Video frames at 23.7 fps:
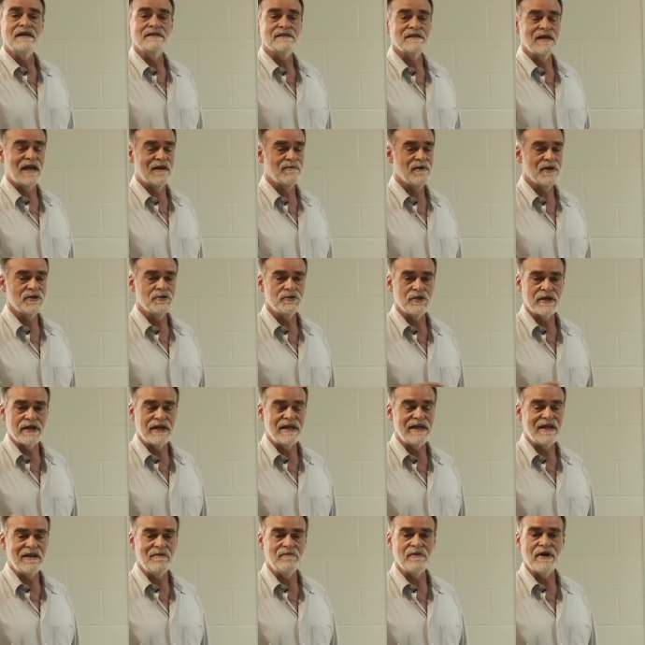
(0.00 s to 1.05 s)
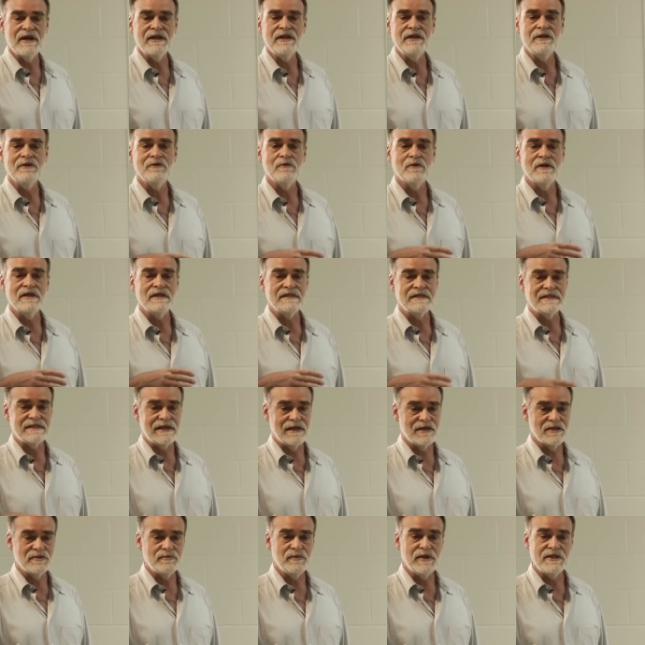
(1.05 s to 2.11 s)
It's not about tricking anybody or any
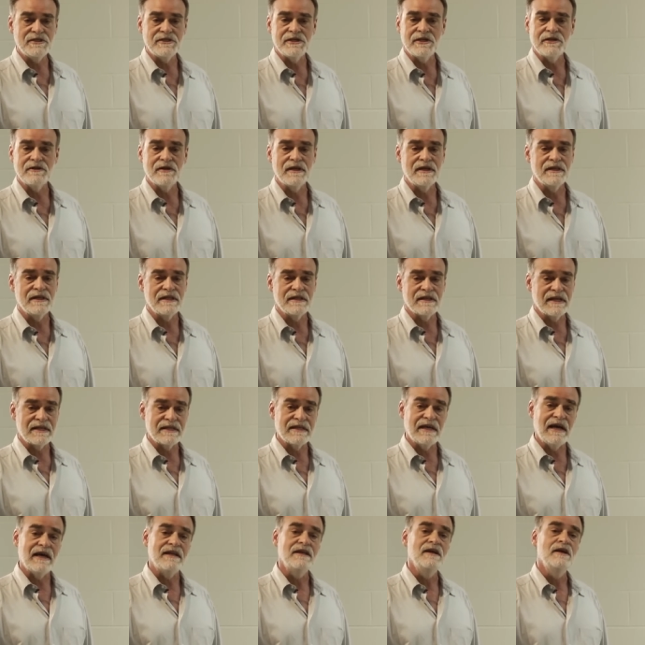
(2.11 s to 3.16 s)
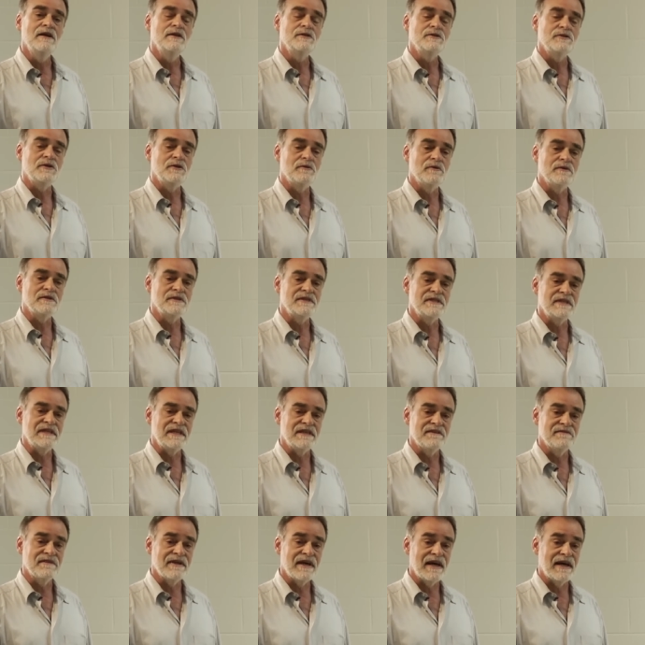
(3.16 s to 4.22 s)
sales pitching or anything like that. So you won't see
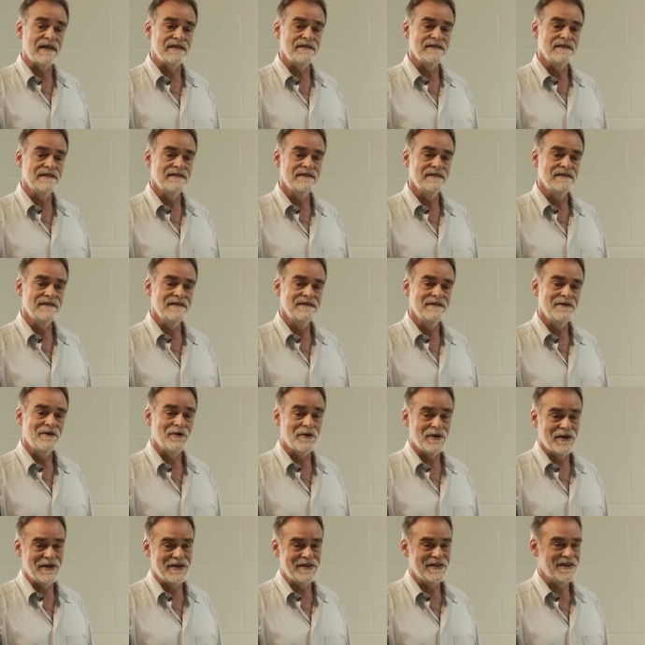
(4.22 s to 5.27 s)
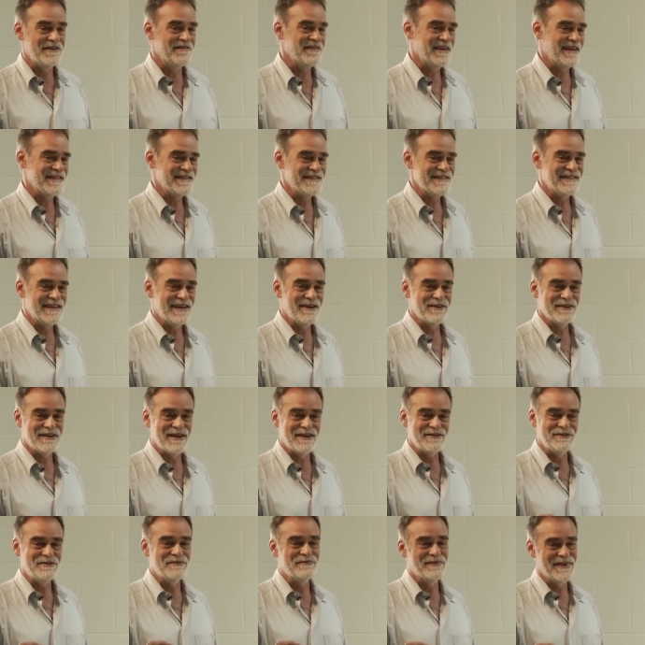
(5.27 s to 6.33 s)
any of that or hear any of that today, or
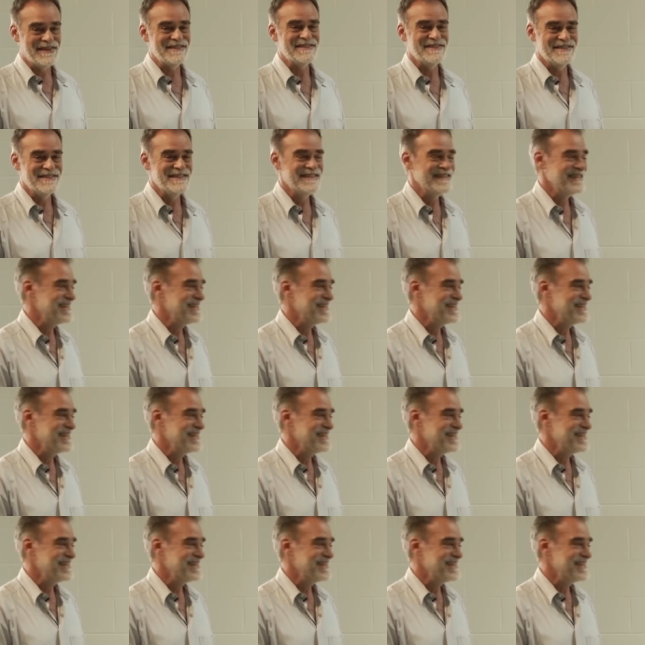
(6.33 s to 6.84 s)
not too much.